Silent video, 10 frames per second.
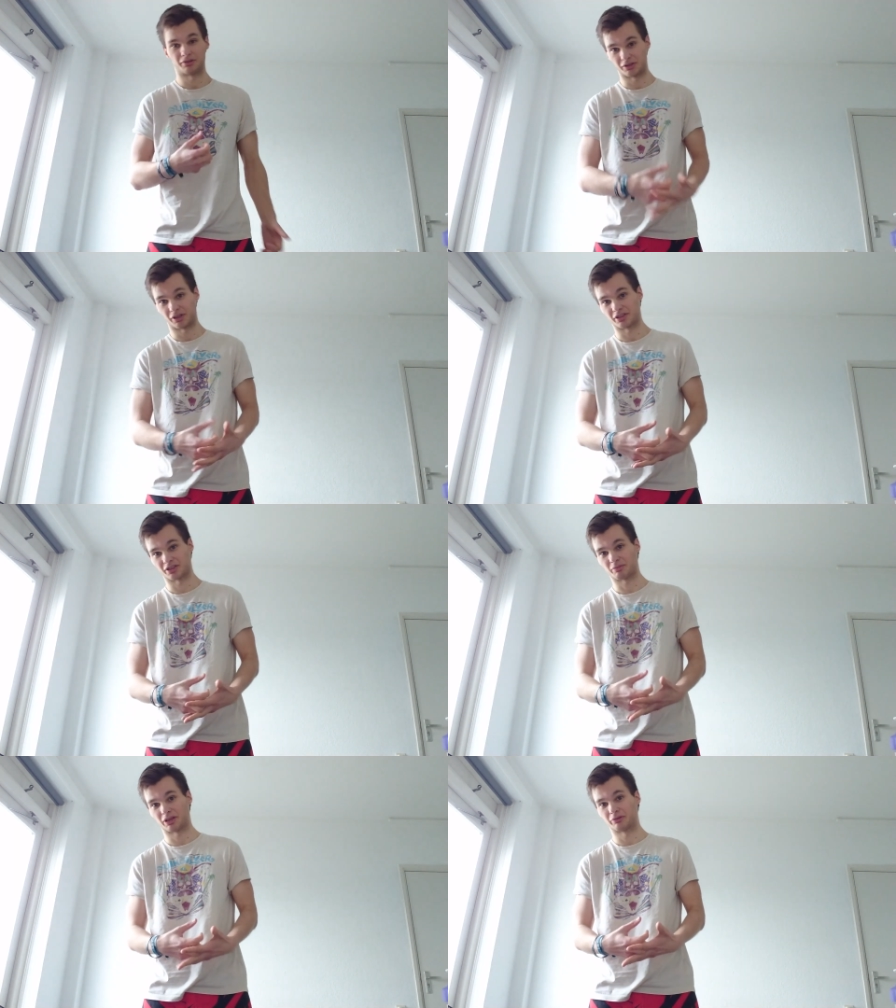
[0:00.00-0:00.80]
train
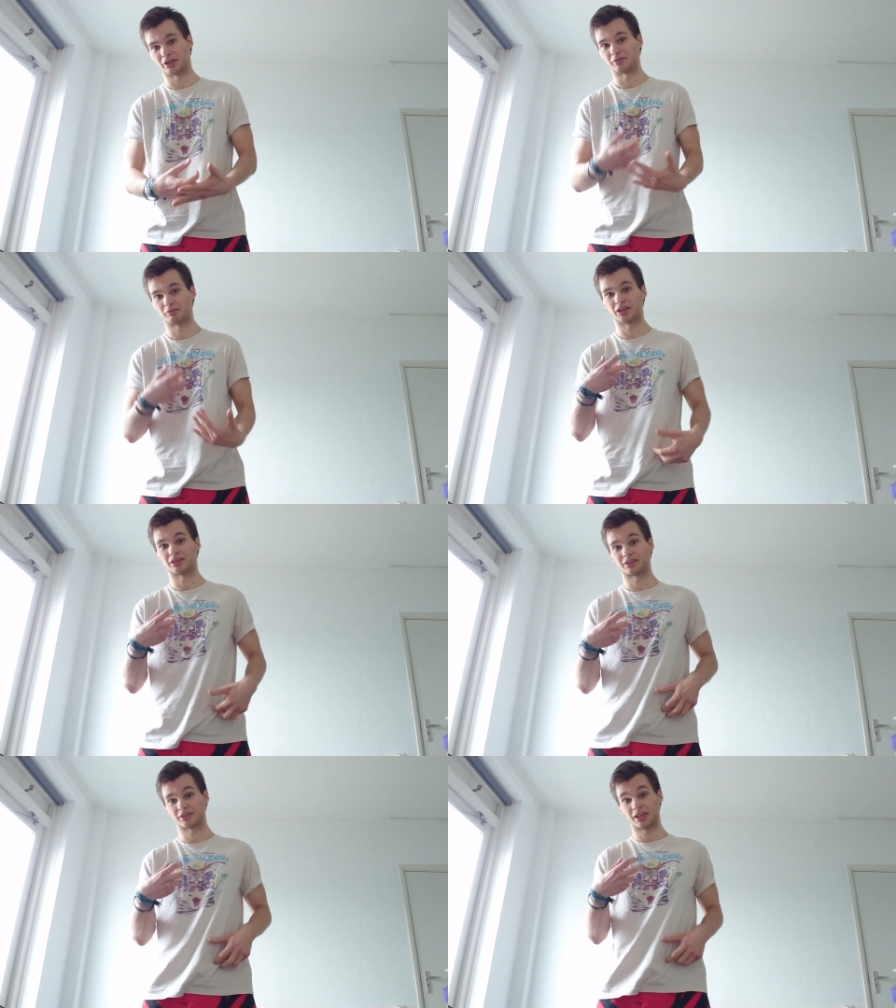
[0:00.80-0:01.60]
just body weight. But
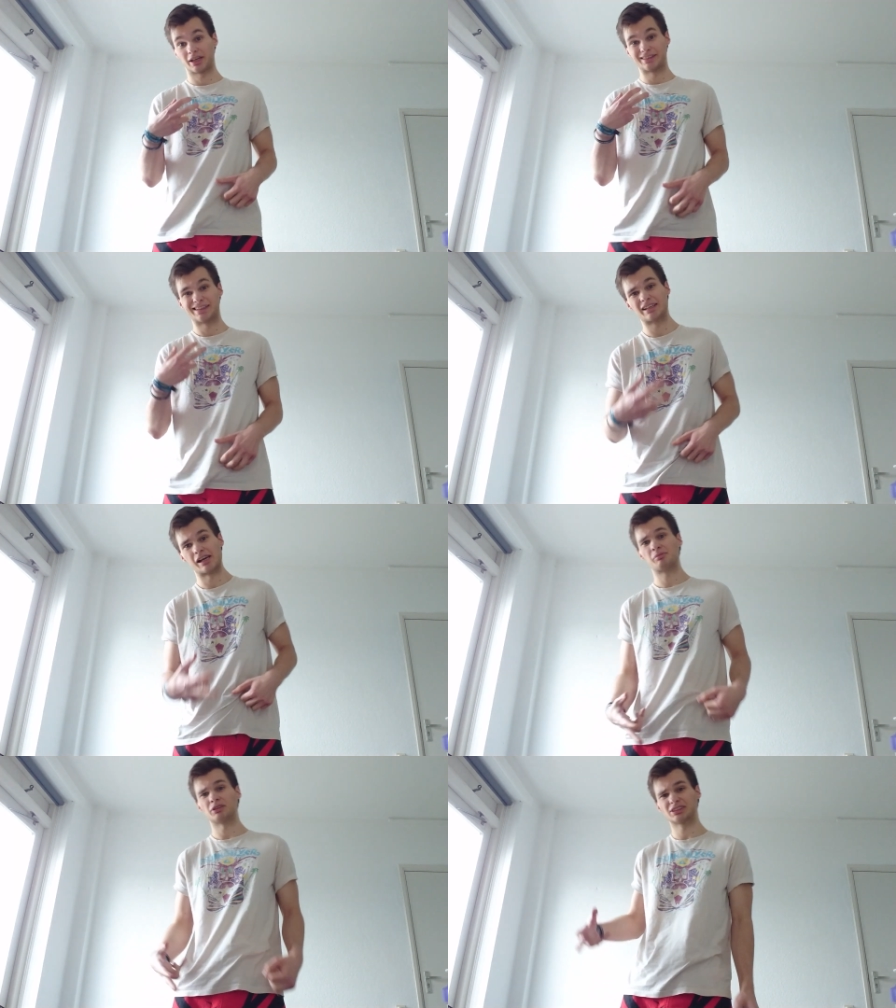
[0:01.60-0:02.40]
that
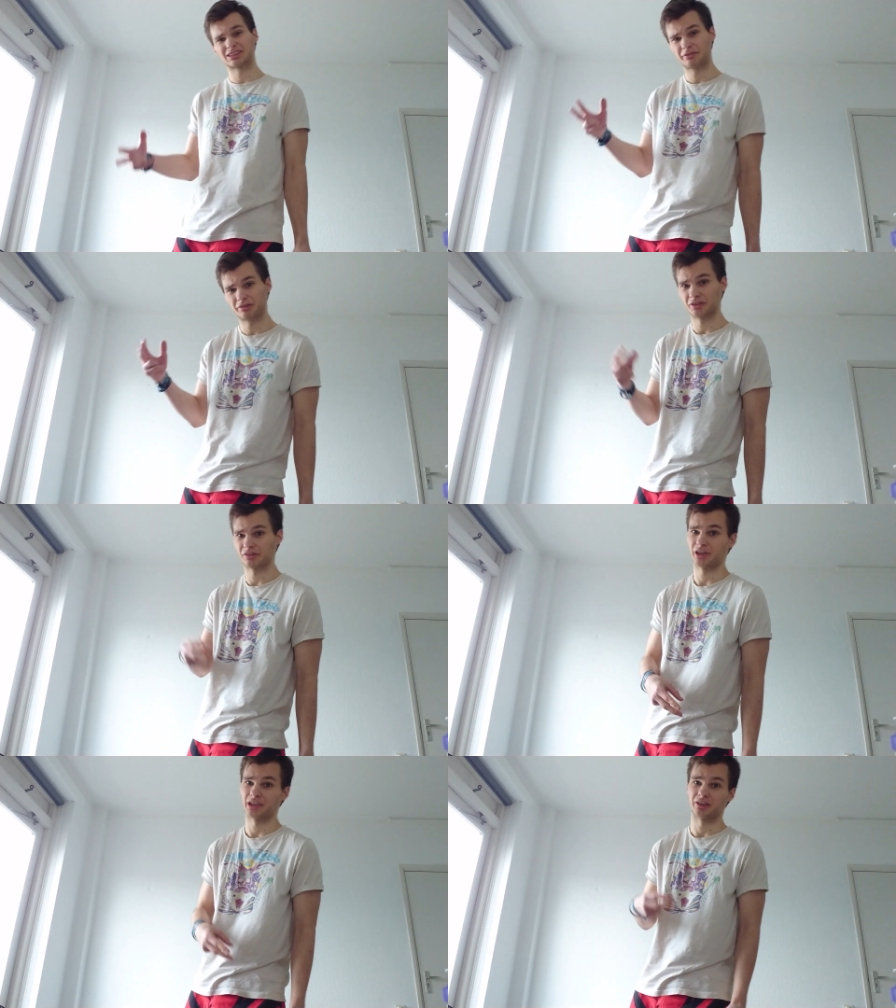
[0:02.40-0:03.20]
happens if you
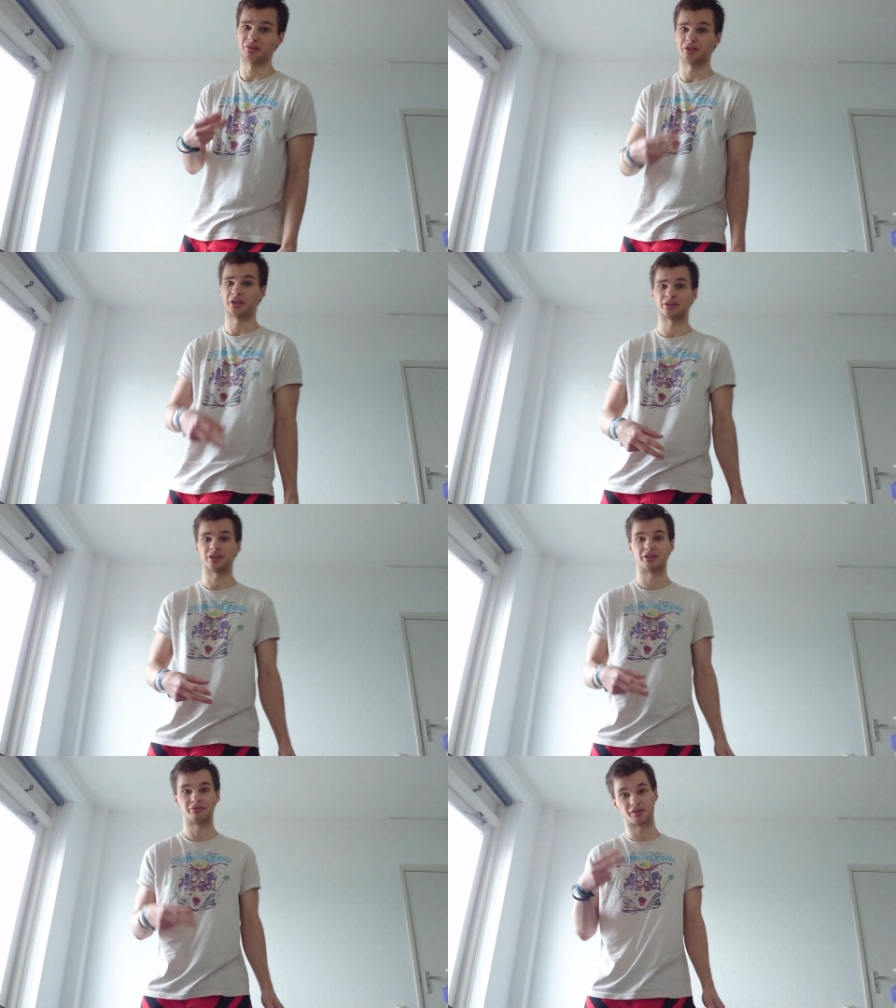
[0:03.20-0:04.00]
train incorrectly.
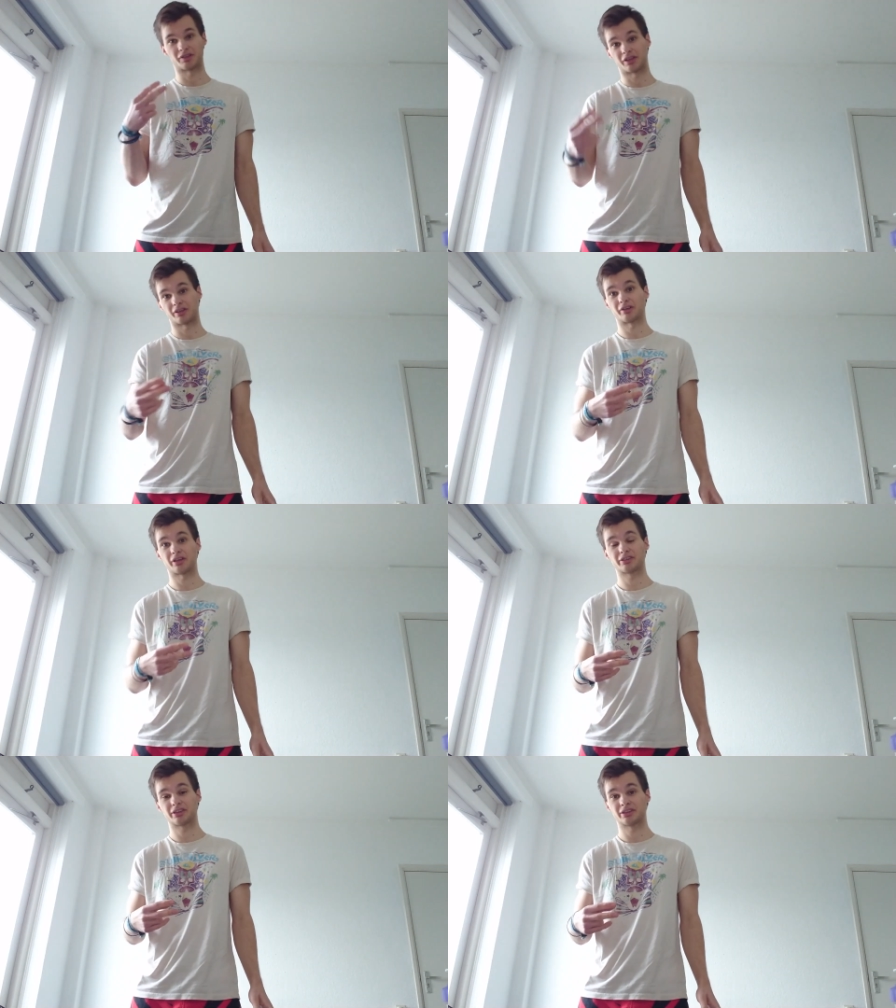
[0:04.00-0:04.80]
If you train
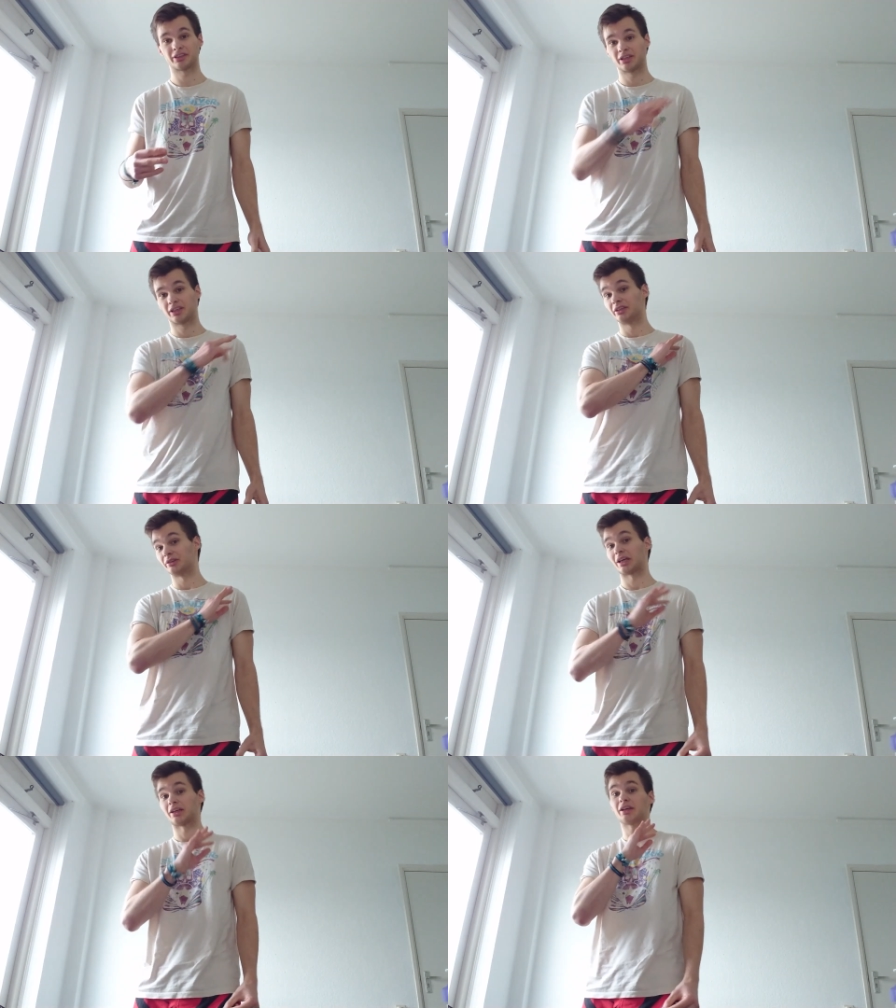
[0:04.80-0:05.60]
correctly, you
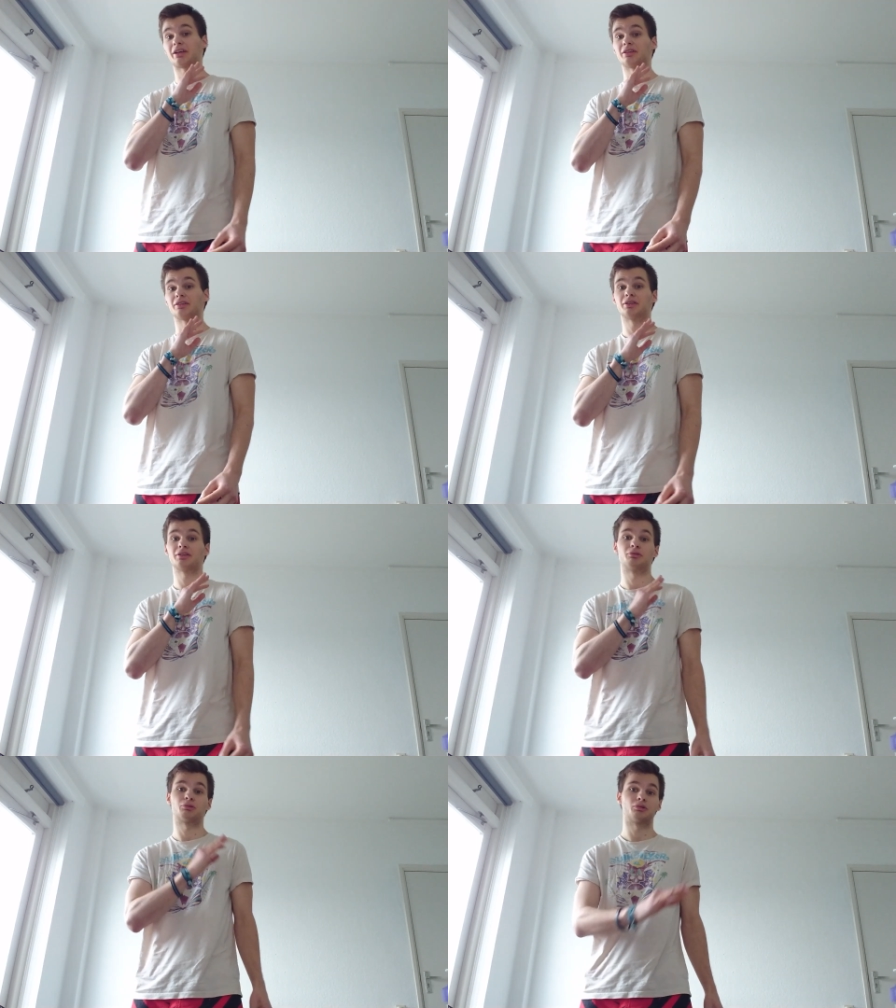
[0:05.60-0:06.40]
can gain
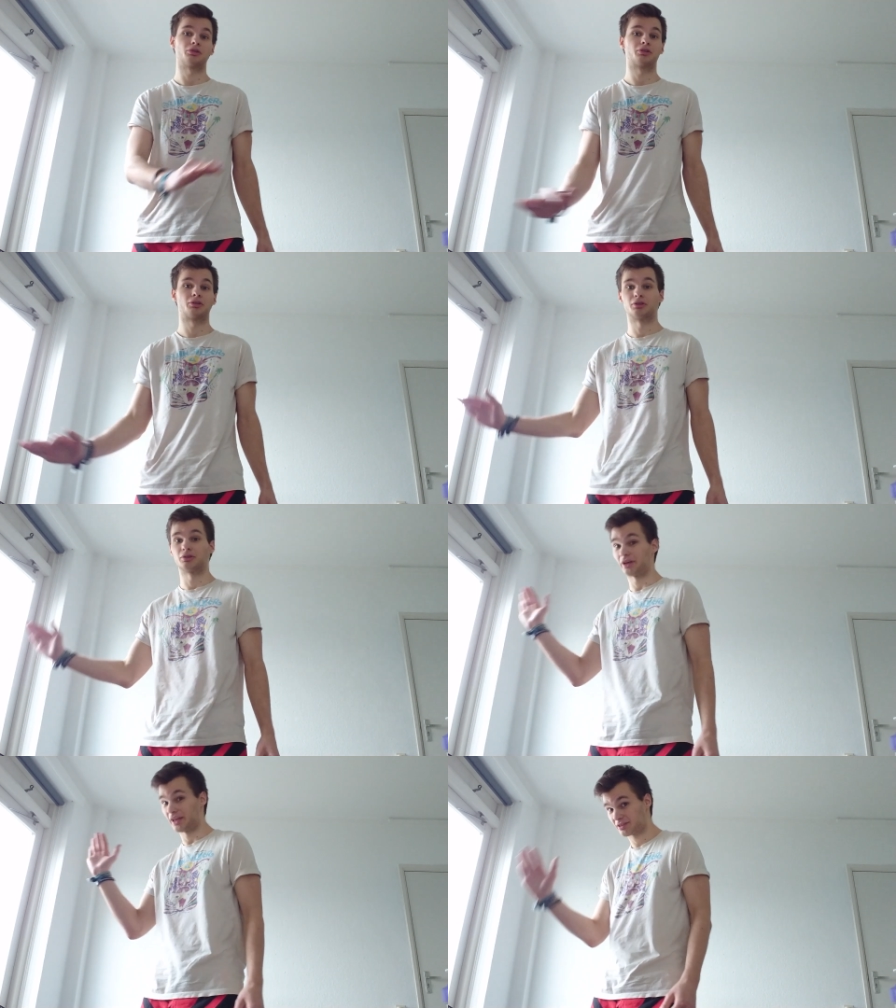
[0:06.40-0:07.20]

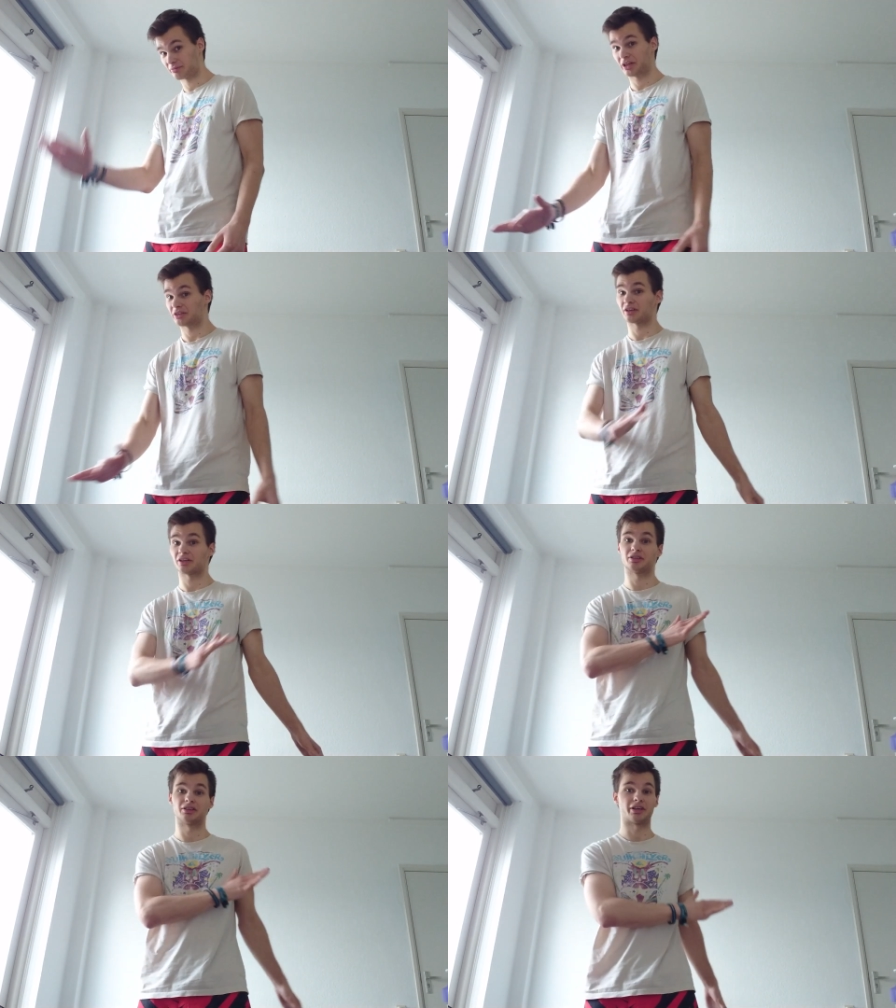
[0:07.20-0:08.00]
as much
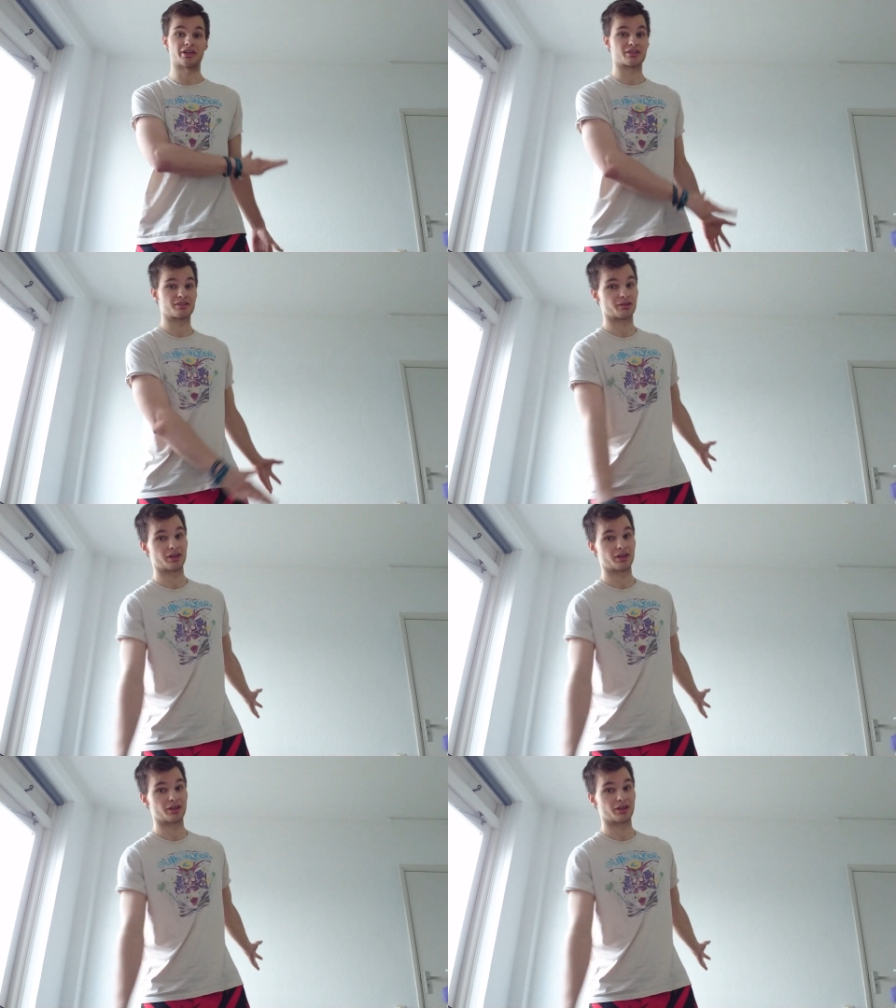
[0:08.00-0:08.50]
as you